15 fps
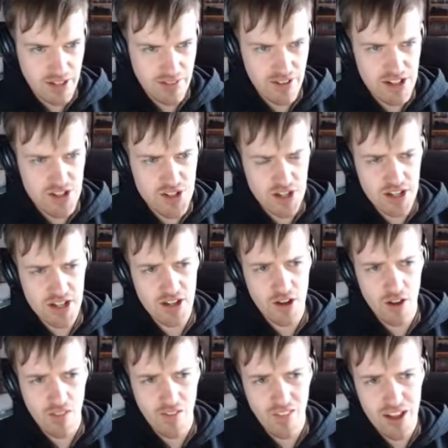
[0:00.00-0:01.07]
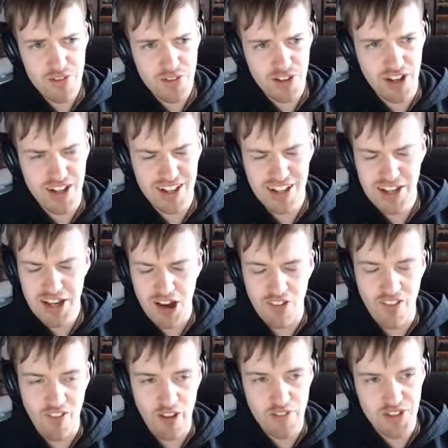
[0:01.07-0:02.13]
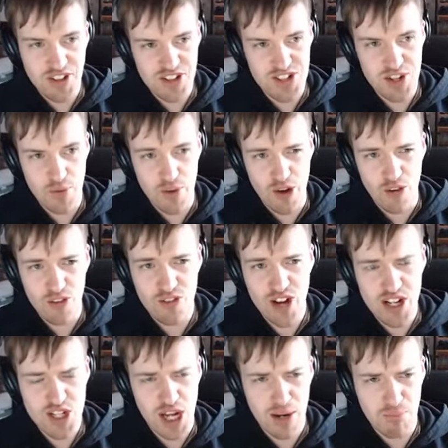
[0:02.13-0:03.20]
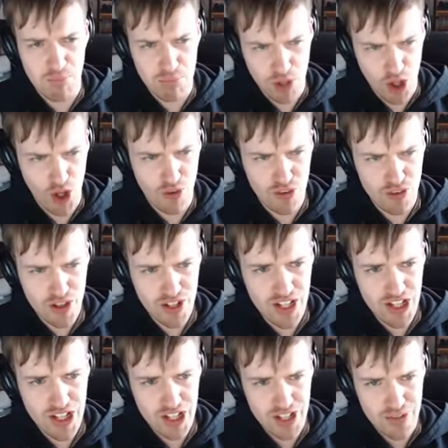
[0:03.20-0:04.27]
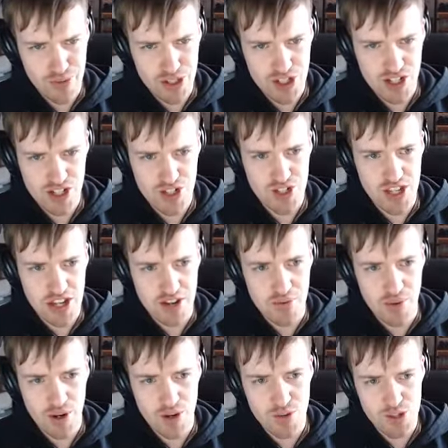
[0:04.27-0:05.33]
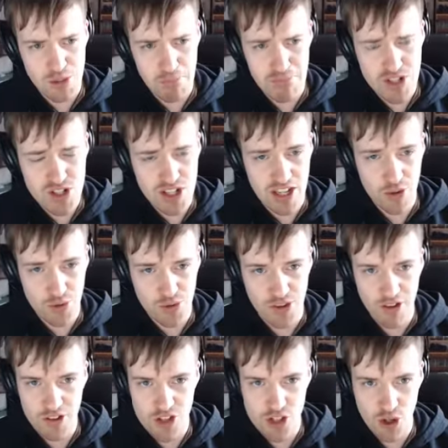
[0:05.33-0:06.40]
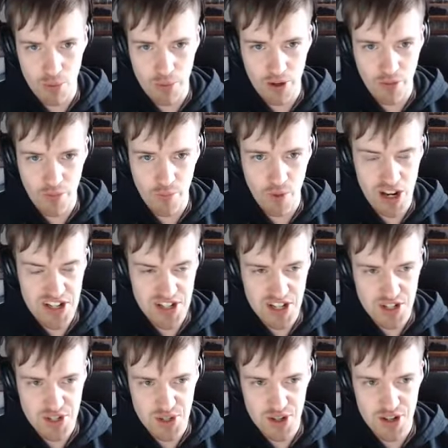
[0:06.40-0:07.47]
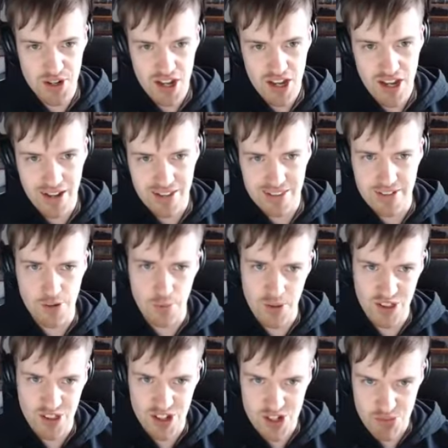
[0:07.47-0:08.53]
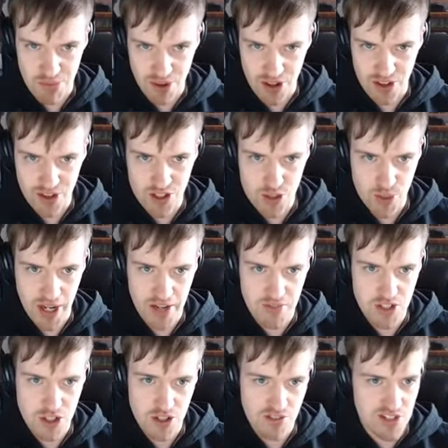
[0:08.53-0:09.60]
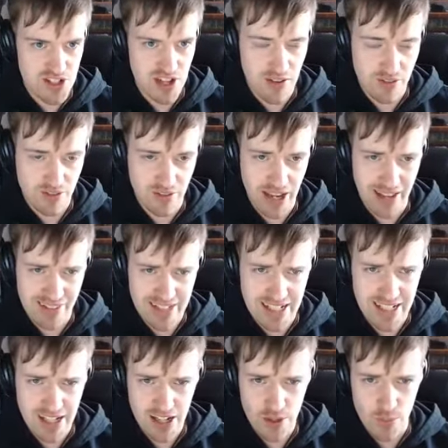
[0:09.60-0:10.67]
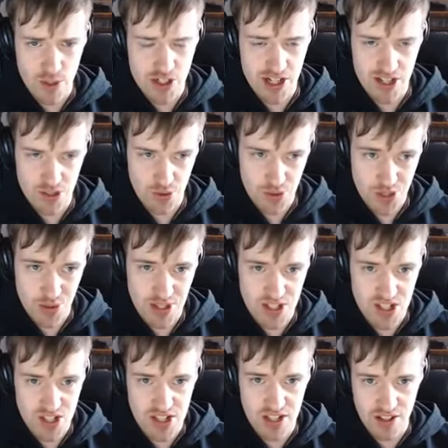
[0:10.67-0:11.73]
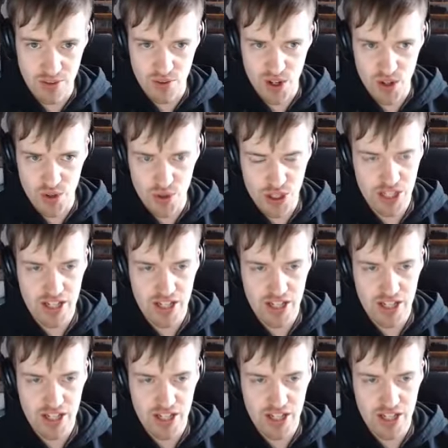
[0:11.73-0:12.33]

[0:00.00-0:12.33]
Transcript: Right, uh, on the left, on the left-hand side, we have got Fat and Bluff, which has Skiddy Roads and Mr. Kill's Gun Shop, and on the right-hand side, a little bit less mileage, we have Jervis Ave Alley, which also has a Skiddy Road,